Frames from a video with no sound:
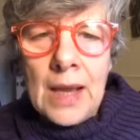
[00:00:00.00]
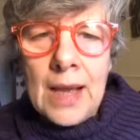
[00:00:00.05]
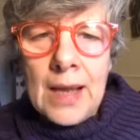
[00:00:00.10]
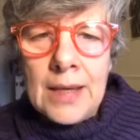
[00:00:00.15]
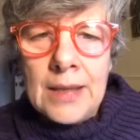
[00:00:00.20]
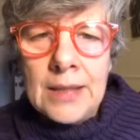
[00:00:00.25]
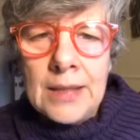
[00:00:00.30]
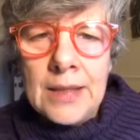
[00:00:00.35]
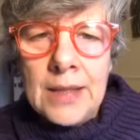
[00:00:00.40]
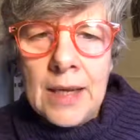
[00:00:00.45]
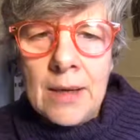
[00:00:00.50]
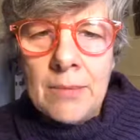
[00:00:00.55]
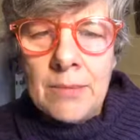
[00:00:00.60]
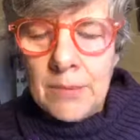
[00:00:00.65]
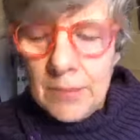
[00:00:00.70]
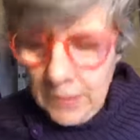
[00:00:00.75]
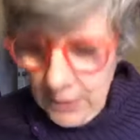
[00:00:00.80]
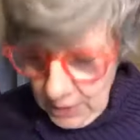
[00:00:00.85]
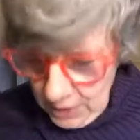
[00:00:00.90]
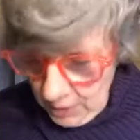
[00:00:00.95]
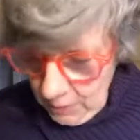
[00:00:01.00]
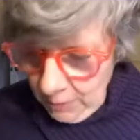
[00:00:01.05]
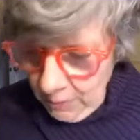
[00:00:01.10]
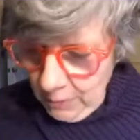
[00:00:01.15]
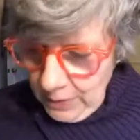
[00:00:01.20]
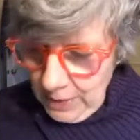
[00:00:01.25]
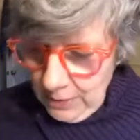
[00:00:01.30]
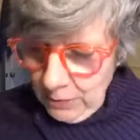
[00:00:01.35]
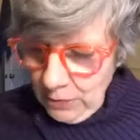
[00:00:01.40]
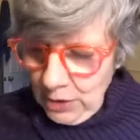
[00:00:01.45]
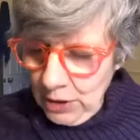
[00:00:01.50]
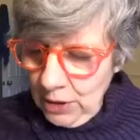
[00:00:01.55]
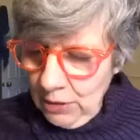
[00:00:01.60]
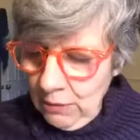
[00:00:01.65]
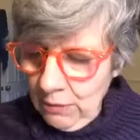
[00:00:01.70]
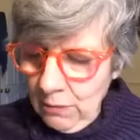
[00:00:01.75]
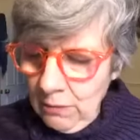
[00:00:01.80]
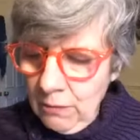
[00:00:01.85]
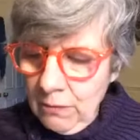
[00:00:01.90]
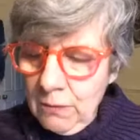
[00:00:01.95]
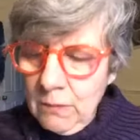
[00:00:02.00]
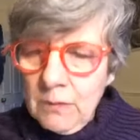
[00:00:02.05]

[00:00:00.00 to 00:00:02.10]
and to be able to